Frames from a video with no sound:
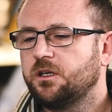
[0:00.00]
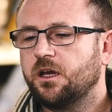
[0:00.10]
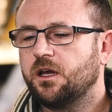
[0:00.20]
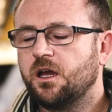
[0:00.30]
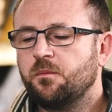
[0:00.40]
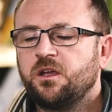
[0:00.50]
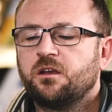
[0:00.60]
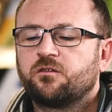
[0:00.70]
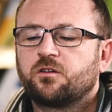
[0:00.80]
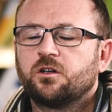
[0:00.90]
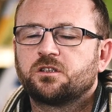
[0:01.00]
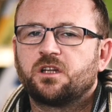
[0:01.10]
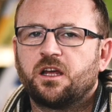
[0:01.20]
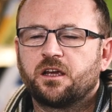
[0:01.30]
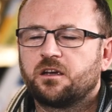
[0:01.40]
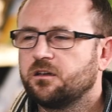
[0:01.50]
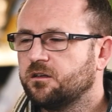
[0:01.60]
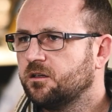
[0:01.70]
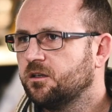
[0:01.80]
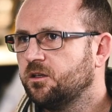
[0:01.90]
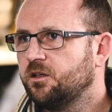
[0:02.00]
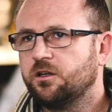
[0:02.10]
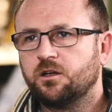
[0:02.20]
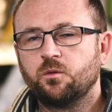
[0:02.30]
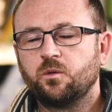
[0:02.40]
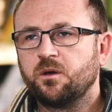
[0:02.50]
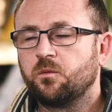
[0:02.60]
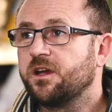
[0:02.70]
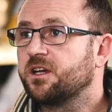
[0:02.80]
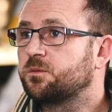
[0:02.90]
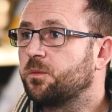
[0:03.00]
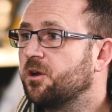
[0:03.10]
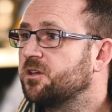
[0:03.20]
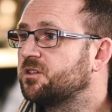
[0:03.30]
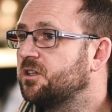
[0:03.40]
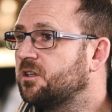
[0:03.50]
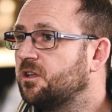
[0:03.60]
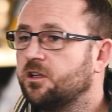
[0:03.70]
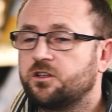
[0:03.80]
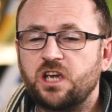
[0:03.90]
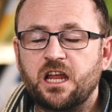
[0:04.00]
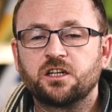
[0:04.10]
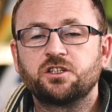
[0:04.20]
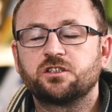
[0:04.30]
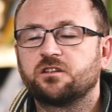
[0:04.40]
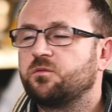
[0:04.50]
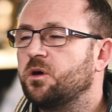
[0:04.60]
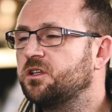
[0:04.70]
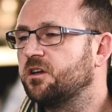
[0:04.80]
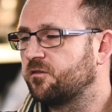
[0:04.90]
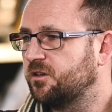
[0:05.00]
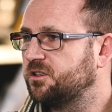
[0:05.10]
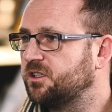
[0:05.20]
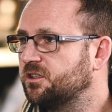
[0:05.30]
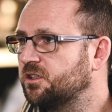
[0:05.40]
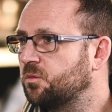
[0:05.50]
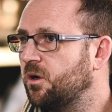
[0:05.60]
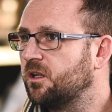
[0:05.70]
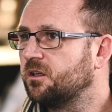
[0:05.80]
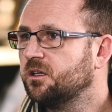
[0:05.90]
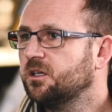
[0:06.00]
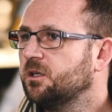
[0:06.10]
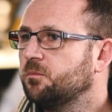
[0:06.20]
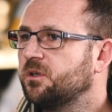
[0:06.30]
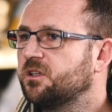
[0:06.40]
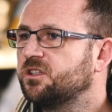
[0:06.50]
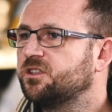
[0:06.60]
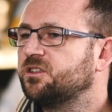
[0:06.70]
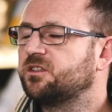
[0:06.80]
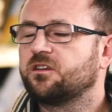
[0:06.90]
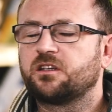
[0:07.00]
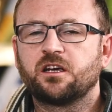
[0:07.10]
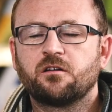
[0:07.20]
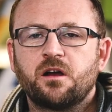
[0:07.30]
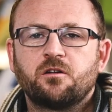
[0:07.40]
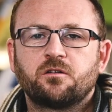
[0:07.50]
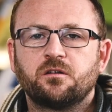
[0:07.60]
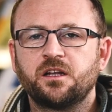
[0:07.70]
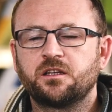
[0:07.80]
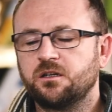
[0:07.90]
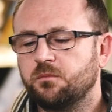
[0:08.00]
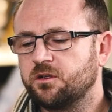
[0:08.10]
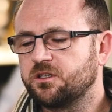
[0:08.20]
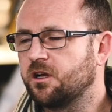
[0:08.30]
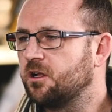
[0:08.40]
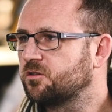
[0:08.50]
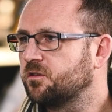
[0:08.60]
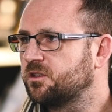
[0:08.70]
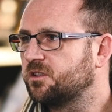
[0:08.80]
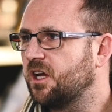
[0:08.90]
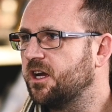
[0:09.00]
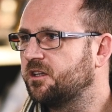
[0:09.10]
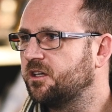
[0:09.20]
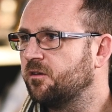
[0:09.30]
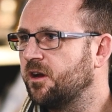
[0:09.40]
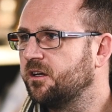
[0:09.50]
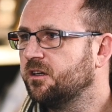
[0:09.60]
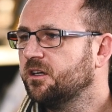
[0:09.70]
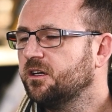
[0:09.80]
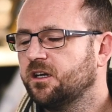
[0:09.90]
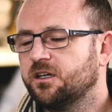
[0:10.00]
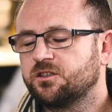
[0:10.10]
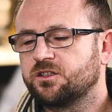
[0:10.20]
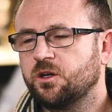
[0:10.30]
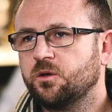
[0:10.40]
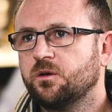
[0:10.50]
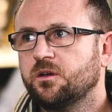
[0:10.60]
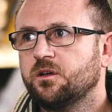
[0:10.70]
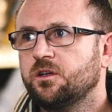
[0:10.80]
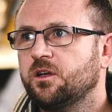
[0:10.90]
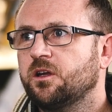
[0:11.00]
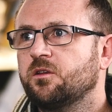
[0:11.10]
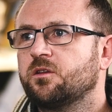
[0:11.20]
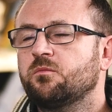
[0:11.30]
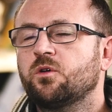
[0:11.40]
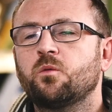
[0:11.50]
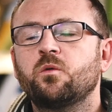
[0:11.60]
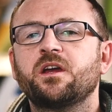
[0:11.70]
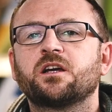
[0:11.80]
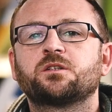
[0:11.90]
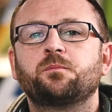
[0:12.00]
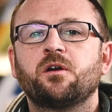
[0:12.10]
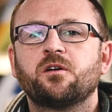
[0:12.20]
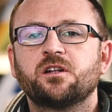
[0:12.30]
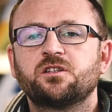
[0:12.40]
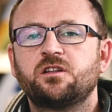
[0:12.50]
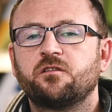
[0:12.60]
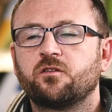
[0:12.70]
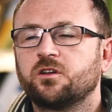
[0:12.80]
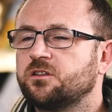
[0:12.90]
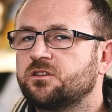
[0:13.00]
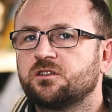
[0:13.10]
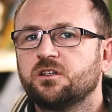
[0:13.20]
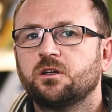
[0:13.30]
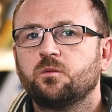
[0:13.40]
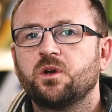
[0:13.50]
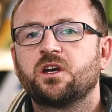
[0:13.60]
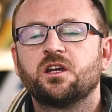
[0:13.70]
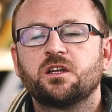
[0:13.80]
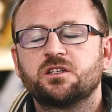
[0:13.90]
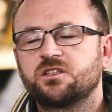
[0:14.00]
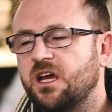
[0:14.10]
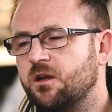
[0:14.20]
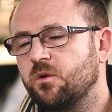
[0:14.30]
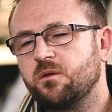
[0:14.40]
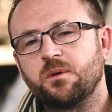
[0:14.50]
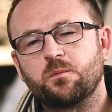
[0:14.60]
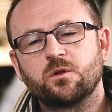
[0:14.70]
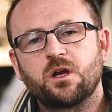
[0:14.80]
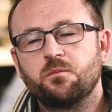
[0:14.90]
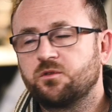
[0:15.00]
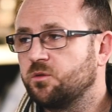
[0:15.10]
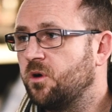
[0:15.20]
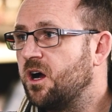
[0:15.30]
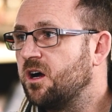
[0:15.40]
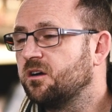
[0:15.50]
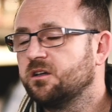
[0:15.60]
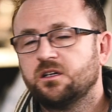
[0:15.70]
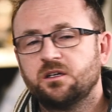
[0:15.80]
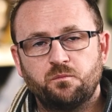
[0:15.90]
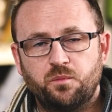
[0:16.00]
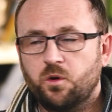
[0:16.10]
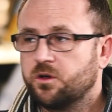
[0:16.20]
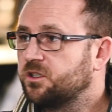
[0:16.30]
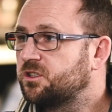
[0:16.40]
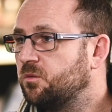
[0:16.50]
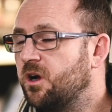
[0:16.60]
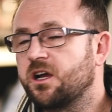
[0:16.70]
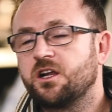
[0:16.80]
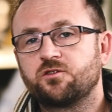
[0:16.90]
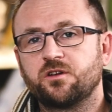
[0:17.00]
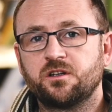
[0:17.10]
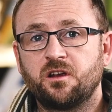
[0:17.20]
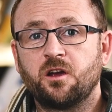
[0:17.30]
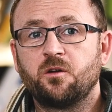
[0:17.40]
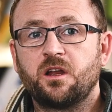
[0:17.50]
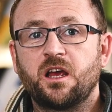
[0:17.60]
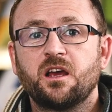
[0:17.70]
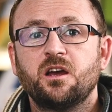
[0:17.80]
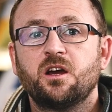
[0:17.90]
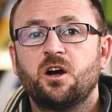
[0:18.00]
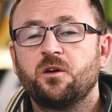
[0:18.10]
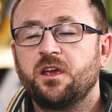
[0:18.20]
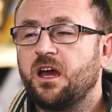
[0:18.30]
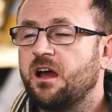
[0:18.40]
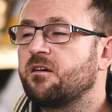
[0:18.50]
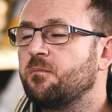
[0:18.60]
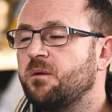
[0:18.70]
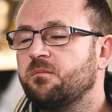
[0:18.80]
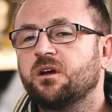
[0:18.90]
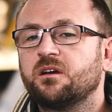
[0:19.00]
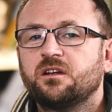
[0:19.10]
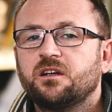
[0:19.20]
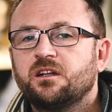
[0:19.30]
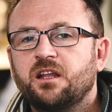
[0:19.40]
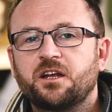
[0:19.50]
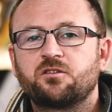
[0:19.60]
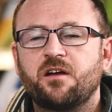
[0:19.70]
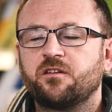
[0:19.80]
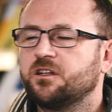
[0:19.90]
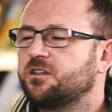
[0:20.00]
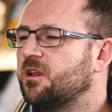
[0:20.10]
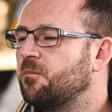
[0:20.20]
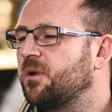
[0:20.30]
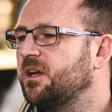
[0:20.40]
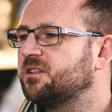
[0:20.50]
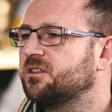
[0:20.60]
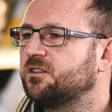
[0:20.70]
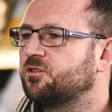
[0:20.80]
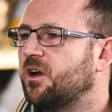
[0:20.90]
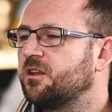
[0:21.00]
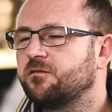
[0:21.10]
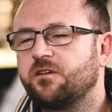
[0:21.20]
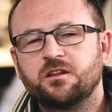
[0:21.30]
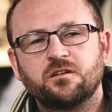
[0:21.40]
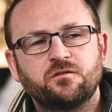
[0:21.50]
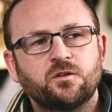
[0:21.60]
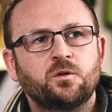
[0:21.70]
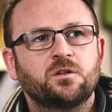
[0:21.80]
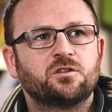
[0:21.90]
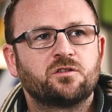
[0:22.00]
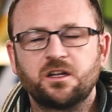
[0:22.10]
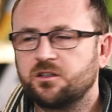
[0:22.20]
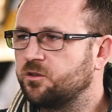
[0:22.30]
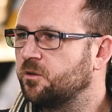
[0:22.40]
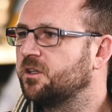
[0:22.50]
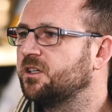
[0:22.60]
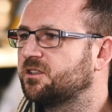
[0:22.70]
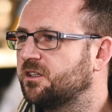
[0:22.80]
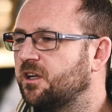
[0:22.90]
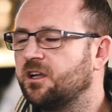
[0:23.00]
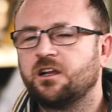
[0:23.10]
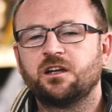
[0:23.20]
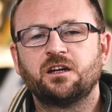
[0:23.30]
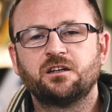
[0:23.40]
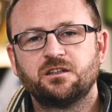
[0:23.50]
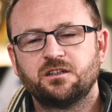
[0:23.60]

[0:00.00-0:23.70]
Yeah, I mean, of course, like, you know, we experience the challenges of what difference is as well, but this is the thing around creating a multicultural society, right? And so, you know, the more we experience difference, we can understand when people come to our borders, to our country, and go like, oh yeah, I remember like traveling to places and trying to find the food and trying to do this and blah, blah, blah.